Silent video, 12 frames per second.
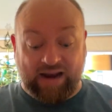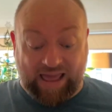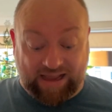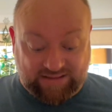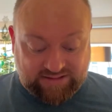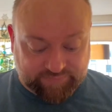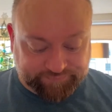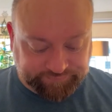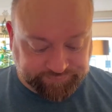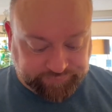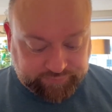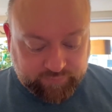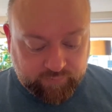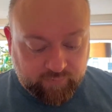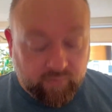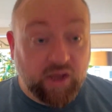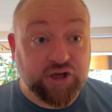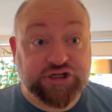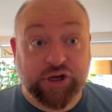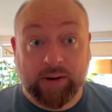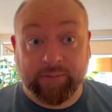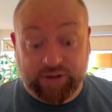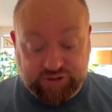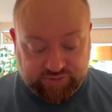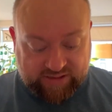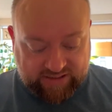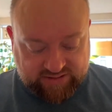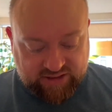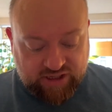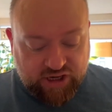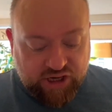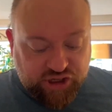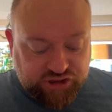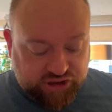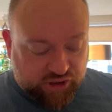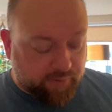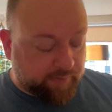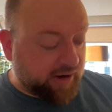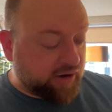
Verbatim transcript: legs. So I'm gonna do that. So my